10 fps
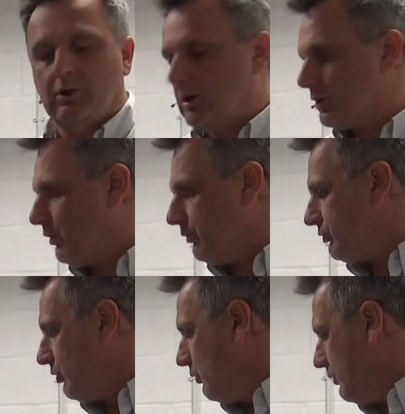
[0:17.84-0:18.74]
uh,
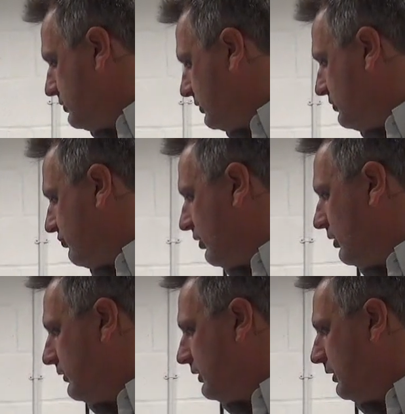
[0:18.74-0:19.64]
console that you can see
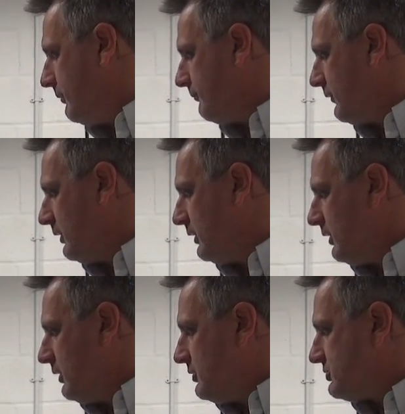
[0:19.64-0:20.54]
over here.
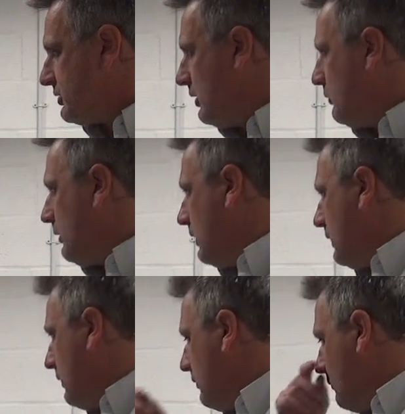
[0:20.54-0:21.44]
So
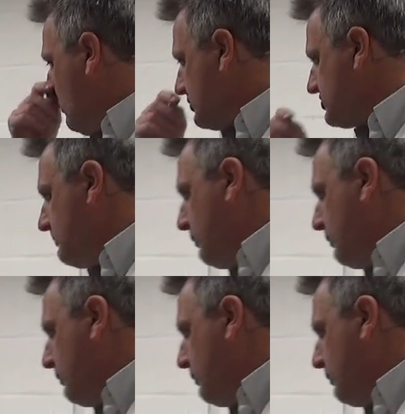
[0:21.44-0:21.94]
uh, what's the